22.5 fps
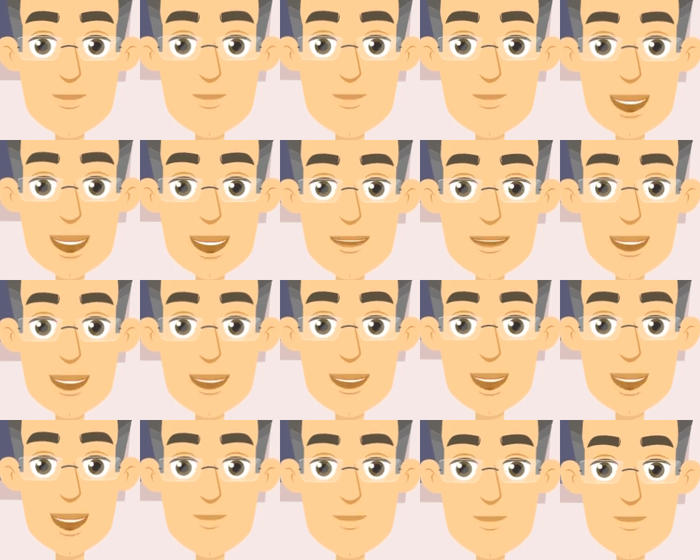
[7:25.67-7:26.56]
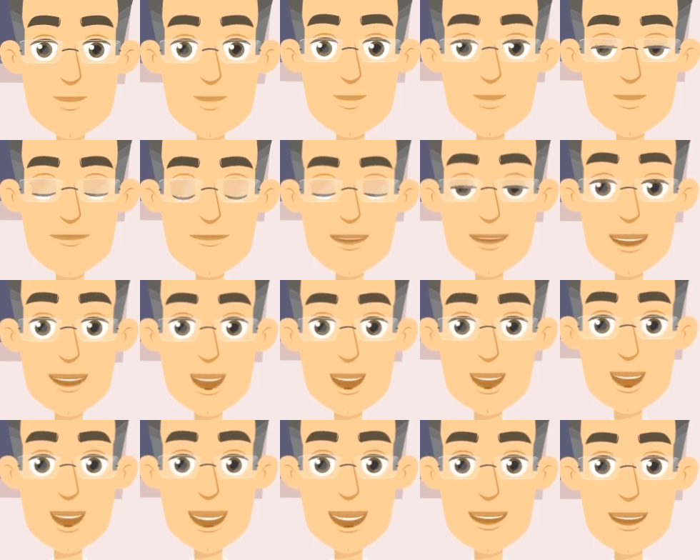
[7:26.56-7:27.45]
bruising, and
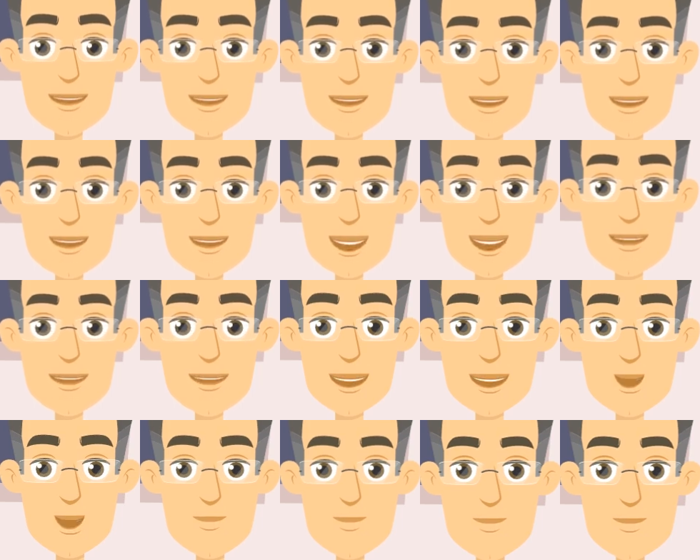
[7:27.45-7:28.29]
difficulty moving the knee.